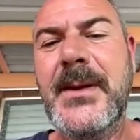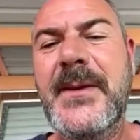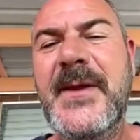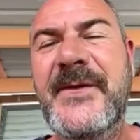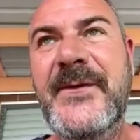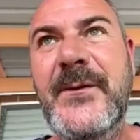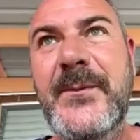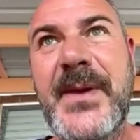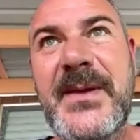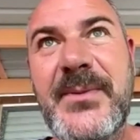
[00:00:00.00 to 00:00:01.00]
They're still
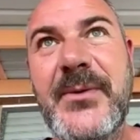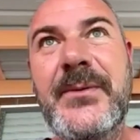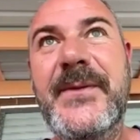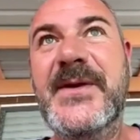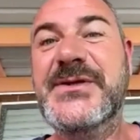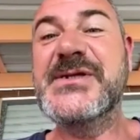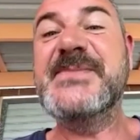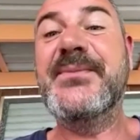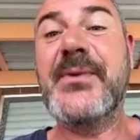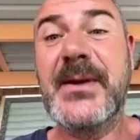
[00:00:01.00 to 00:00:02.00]
people. They're
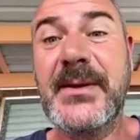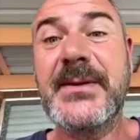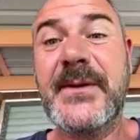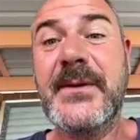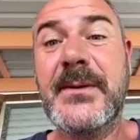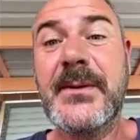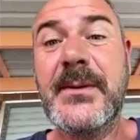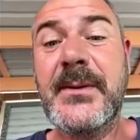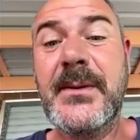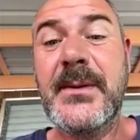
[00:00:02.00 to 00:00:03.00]
just pregnant.
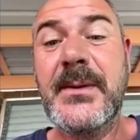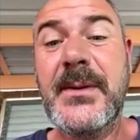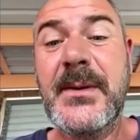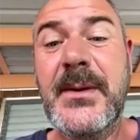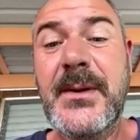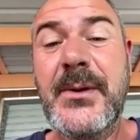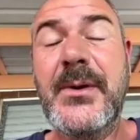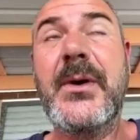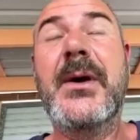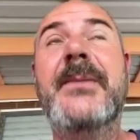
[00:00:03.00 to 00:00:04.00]

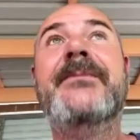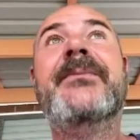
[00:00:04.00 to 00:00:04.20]
All right.